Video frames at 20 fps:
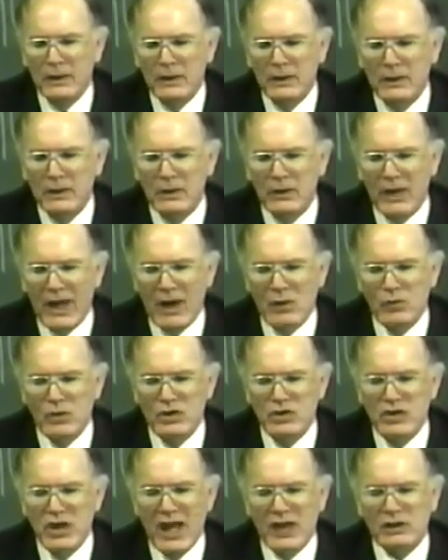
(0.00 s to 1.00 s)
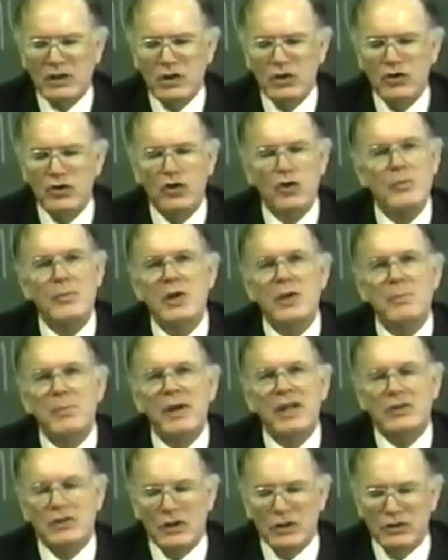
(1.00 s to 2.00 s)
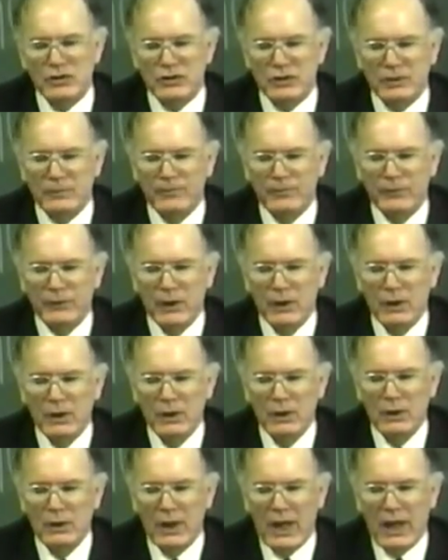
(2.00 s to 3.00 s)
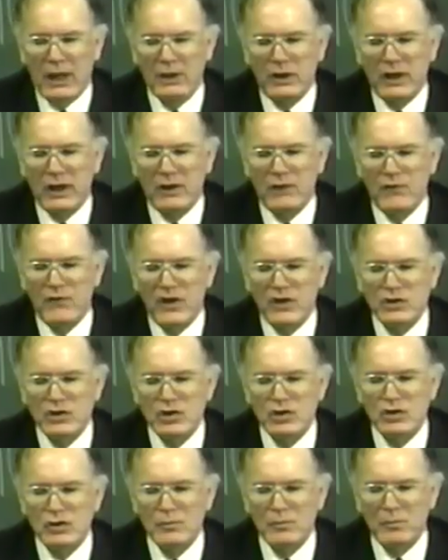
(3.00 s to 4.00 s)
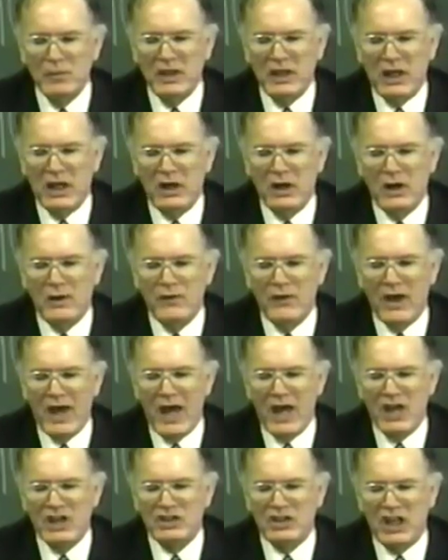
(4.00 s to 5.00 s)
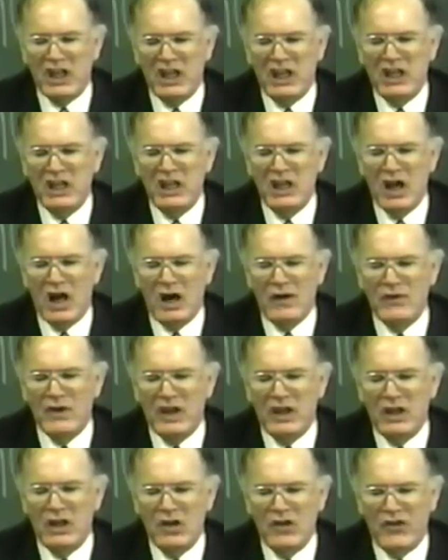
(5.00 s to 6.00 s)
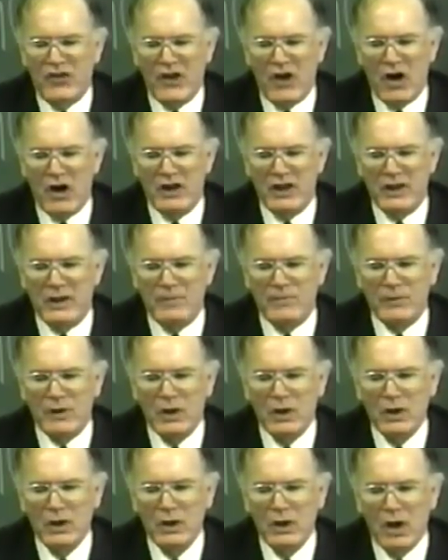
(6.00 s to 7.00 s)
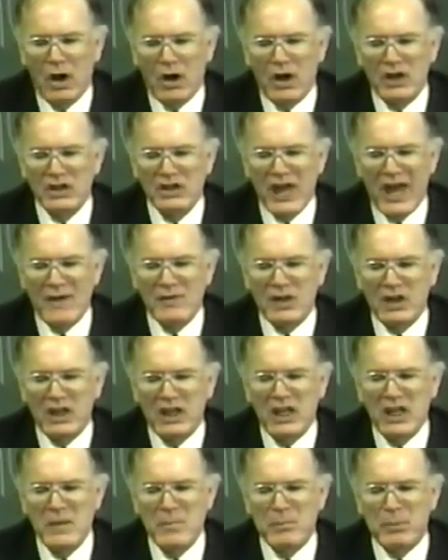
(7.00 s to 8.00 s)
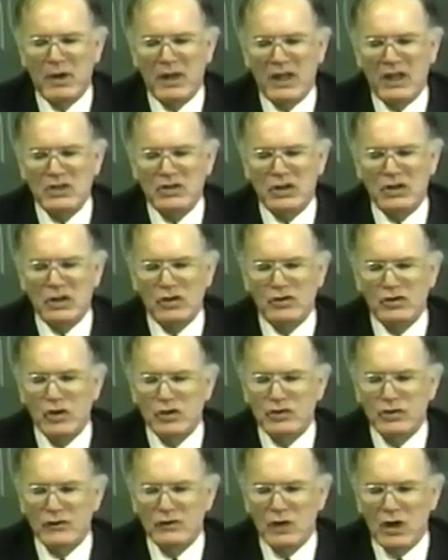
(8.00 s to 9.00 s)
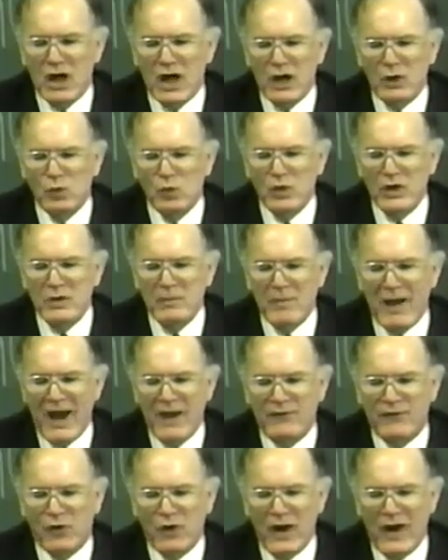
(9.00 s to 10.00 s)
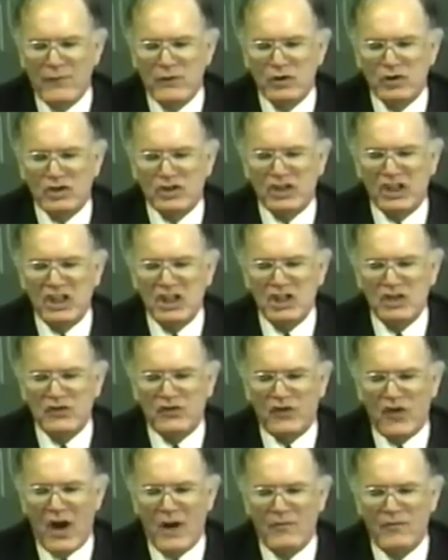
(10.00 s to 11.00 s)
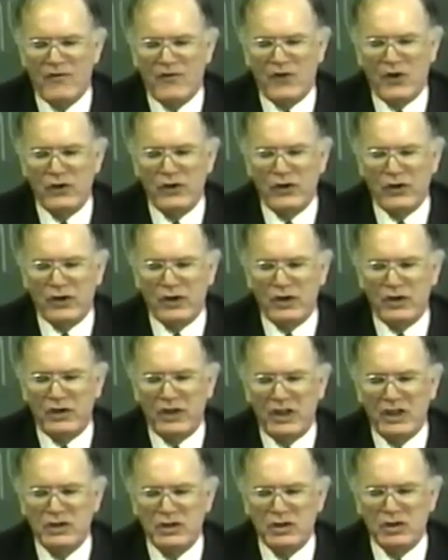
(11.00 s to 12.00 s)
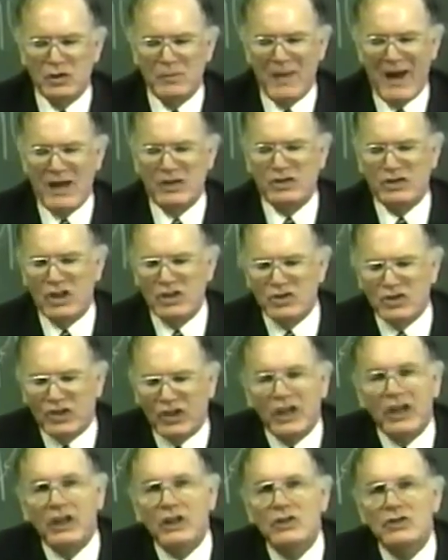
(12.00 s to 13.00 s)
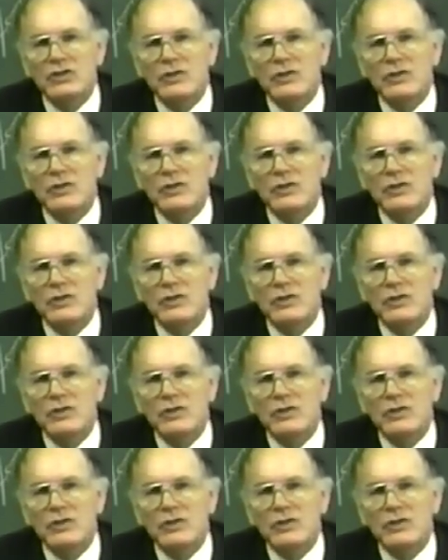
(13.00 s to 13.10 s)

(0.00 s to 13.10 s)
that rejecting human opinions and the inventions of men of, as any, of any authority, or as having any place in the church of God, we might forever cease from further contentions about such things,